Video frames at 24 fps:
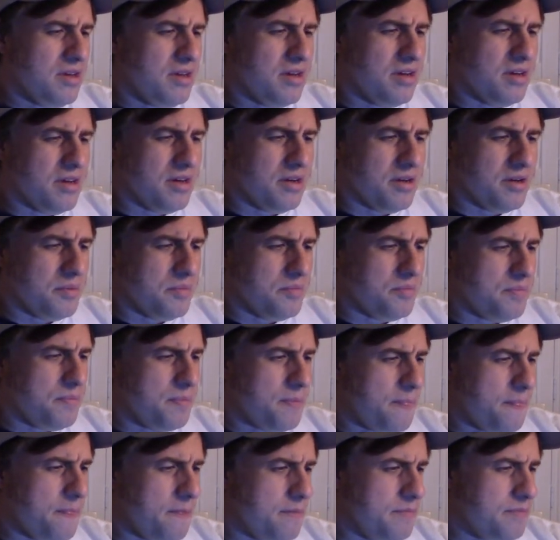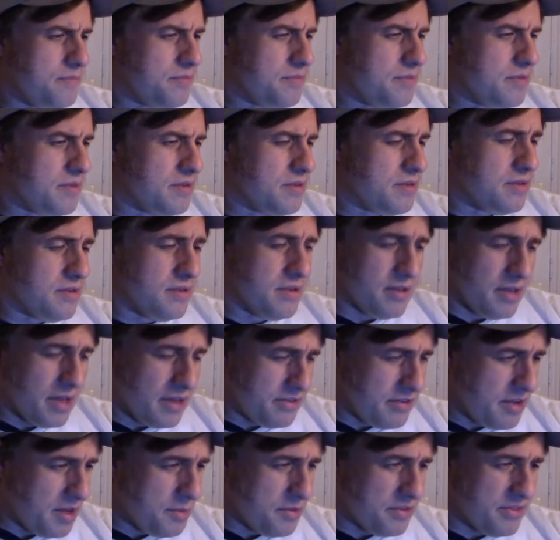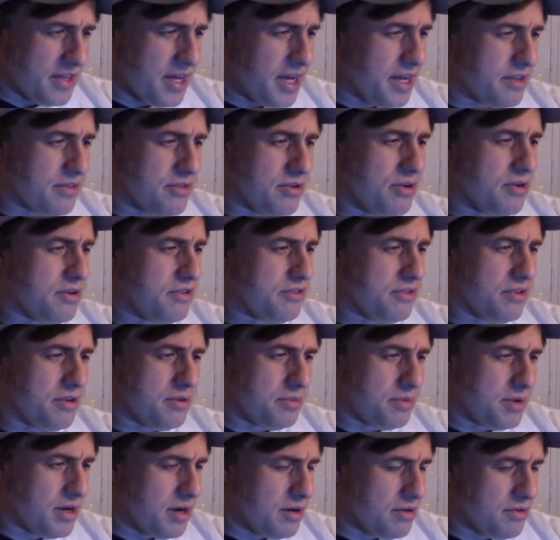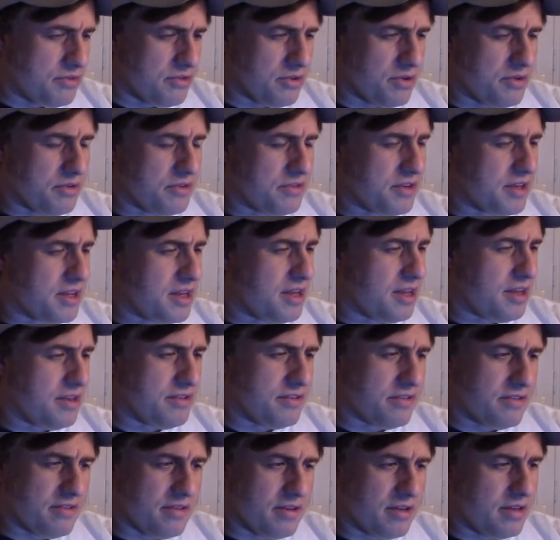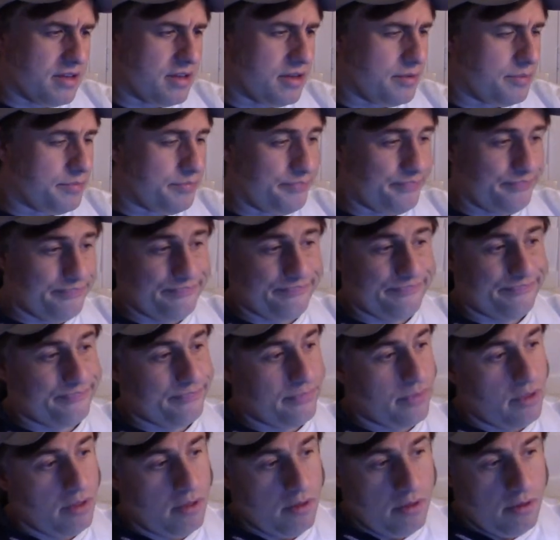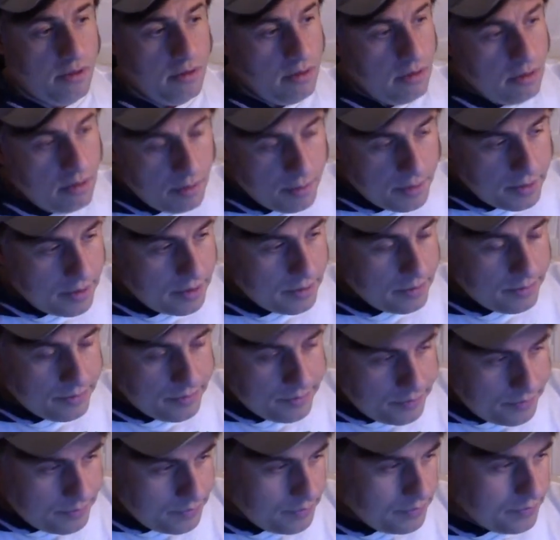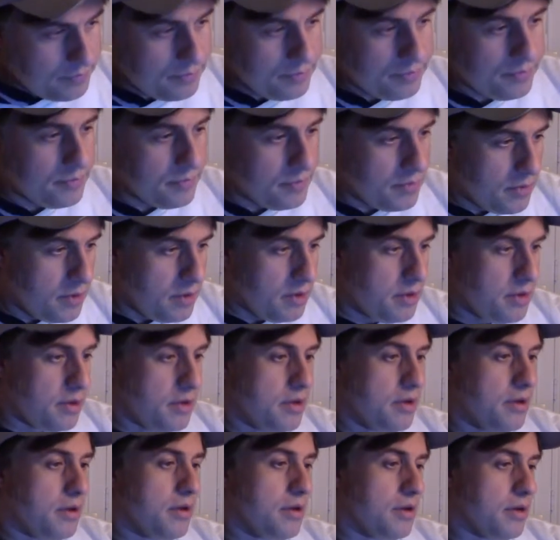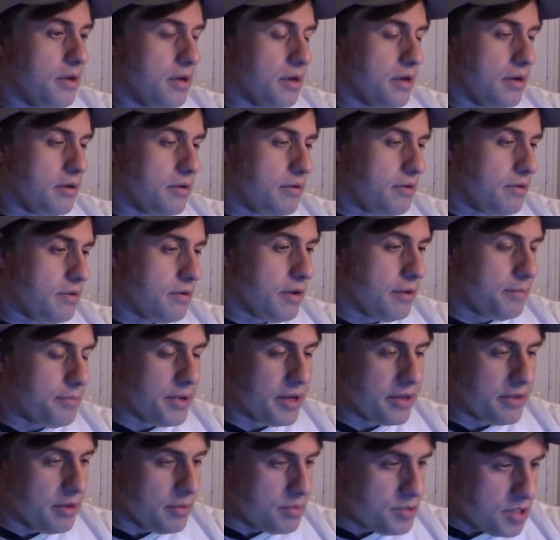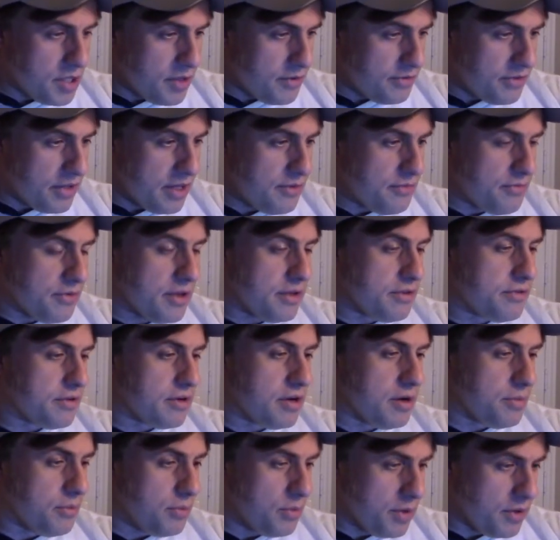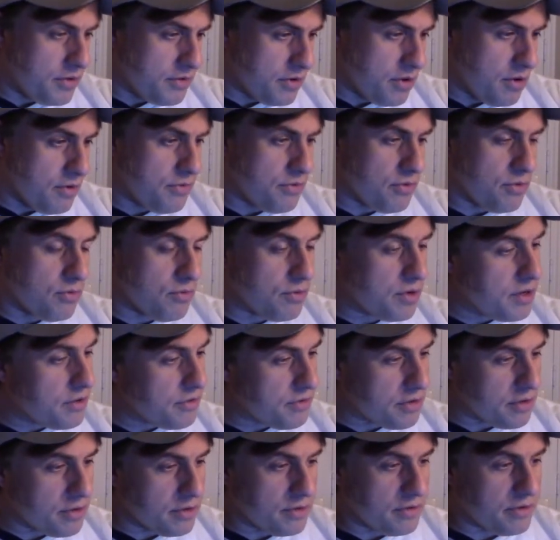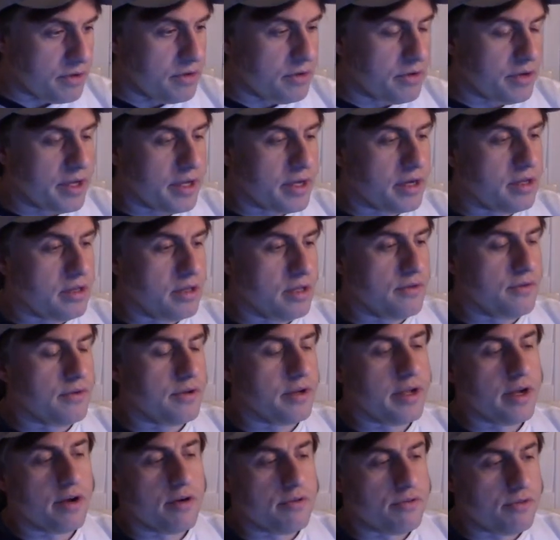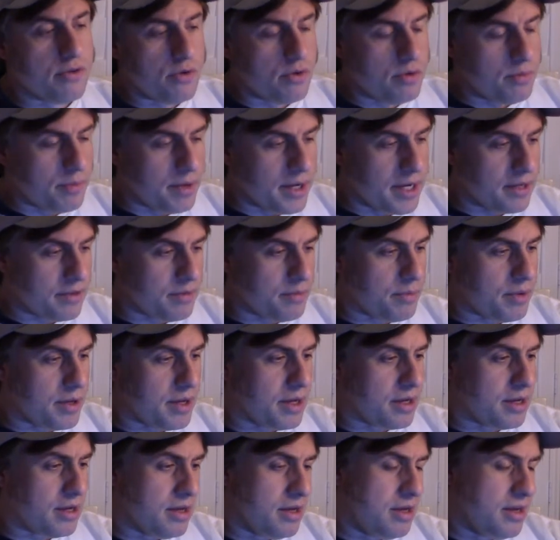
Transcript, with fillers: Um, the next game is not a toss-up. Arizona's at Kansas City. I mean, yeah, I picked up Chiefs defense a couple weeks ago for a reason. I knew they had Cleveland, Arizona back to back